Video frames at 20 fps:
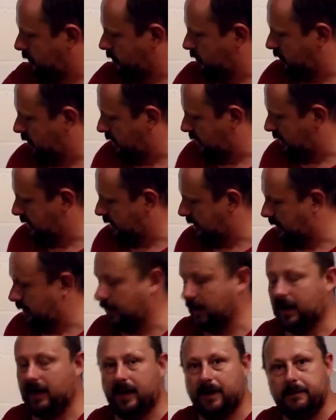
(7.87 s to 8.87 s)
the
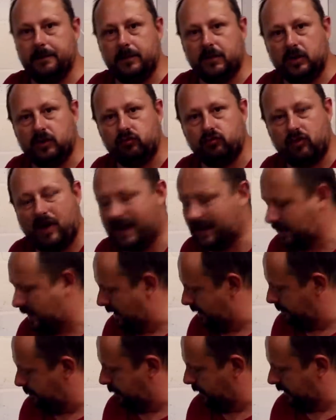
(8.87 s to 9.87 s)
Rag
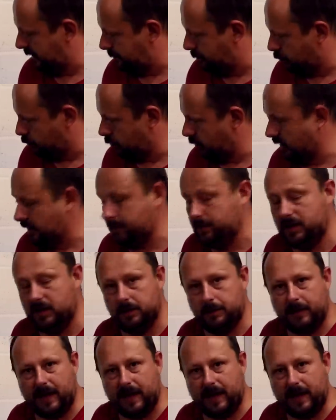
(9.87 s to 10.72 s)
Company premium